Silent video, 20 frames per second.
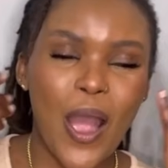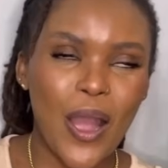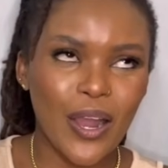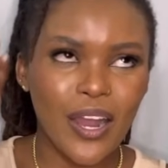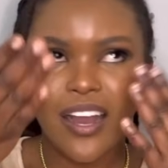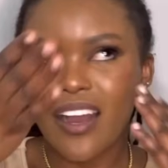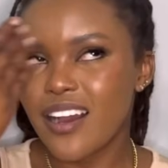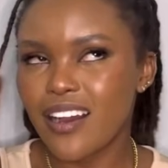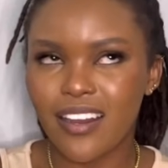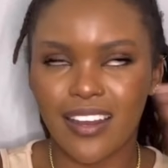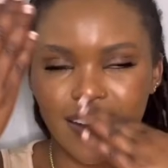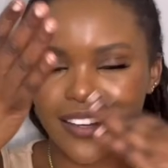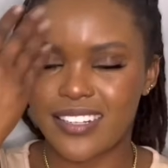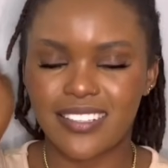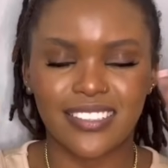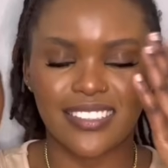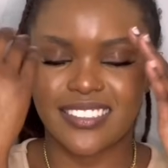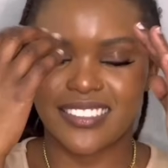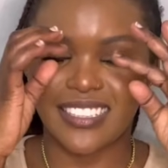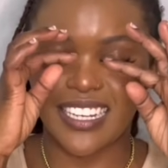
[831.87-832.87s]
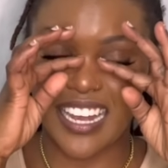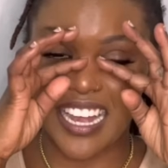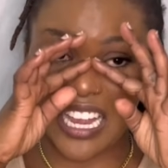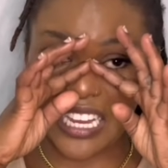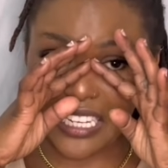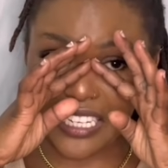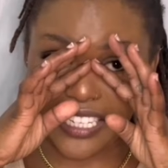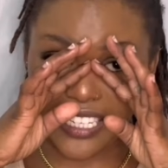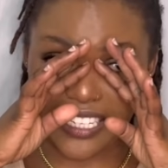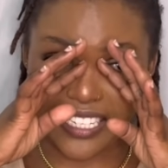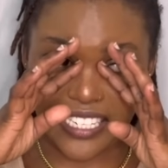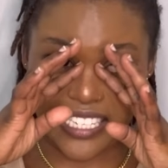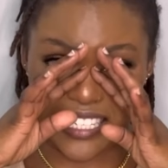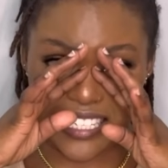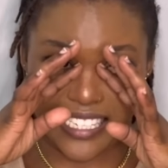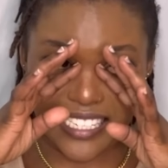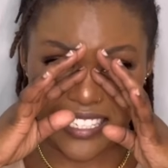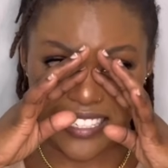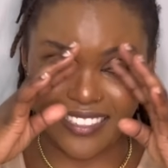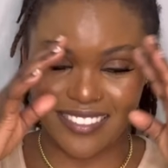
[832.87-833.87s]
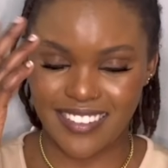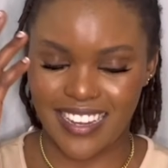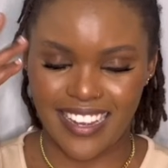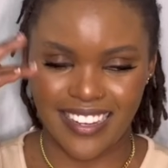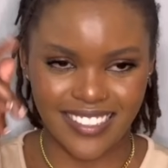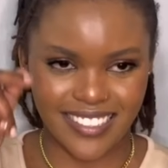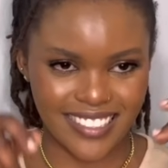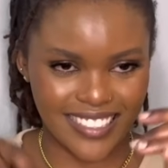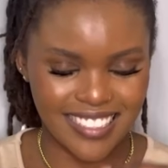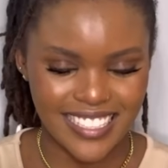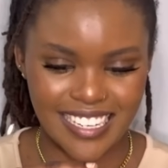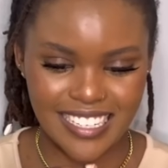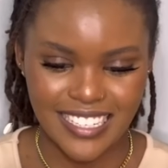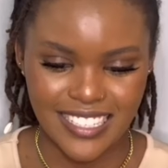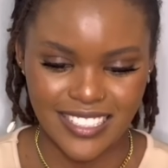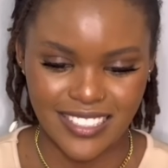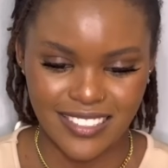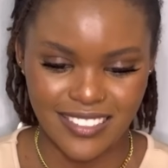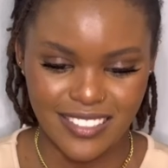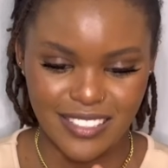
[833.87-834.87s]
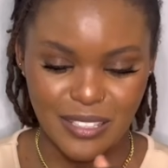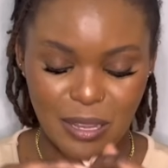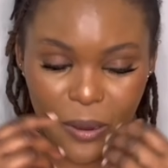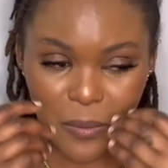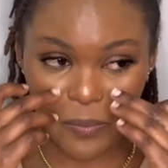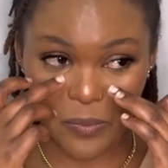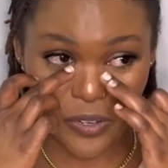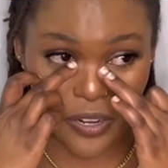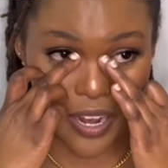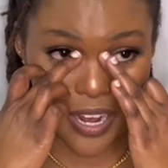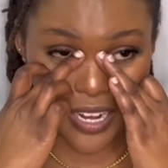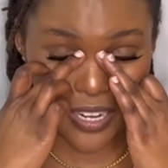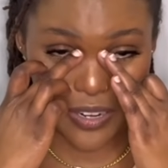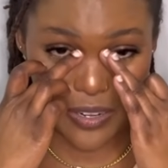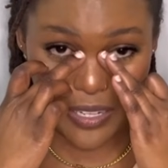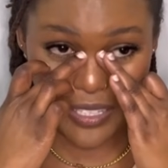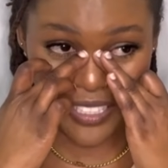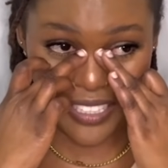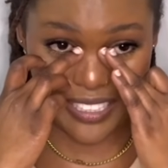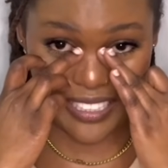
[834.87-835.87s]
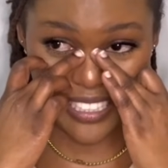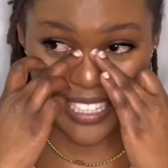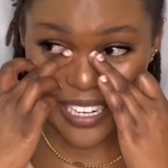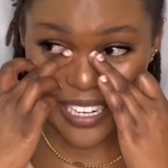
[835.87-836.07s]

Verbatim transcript: Oh, gosh, guys, I need to stop crying all the